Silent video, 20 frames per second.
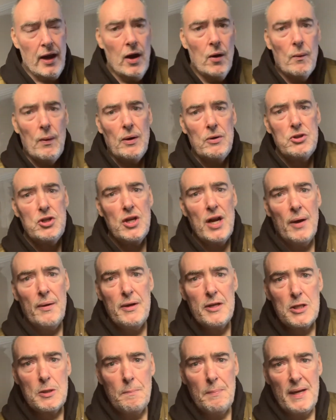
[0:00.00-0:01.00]
Well, do you know,
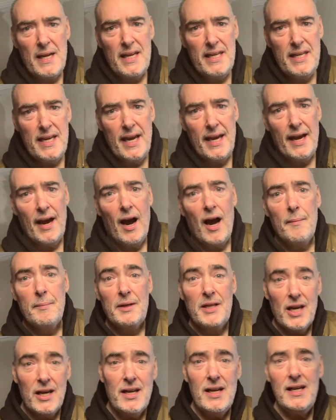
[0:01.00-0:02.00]
it's been a year. I'm
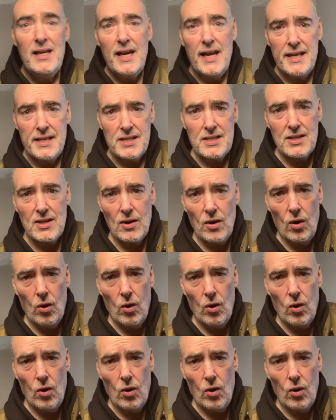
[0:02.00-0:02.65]
going to list